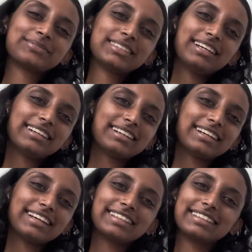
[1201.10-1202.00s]

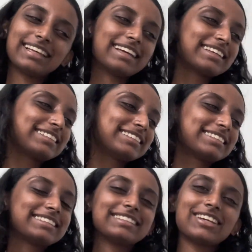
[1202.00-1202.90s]
I
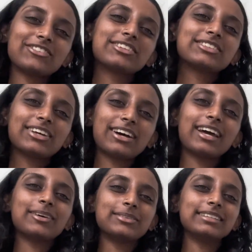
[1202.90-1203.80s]
just never thought
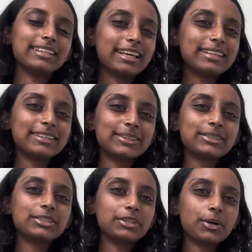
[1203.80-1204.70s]
I would get here.
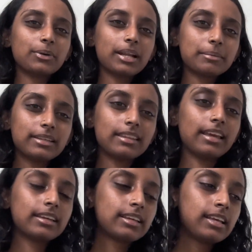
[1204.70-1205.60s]
You know what I mean? Like,
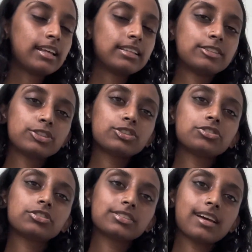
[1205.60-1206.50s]
this is
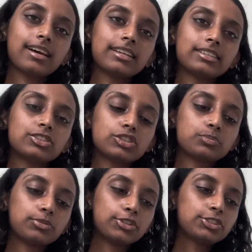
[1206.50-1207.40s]
your sign. Just
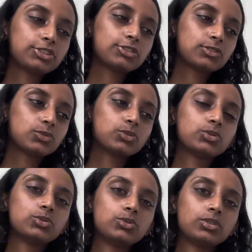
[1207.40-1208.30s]
push
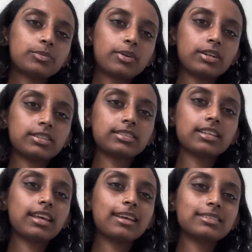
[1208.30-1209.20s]
through the project
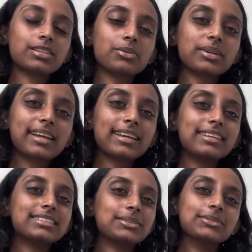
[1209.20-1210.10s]
and it's okay
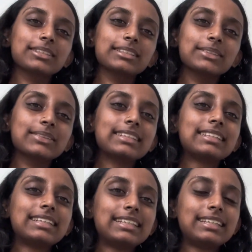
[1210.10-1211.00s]
to redo it.
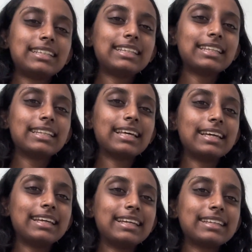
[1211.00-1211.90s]

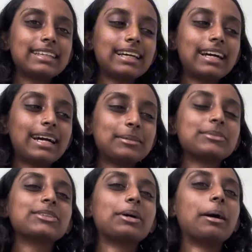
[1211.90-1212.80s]
Like, I am
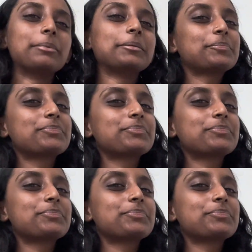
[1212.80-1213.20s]
so happy.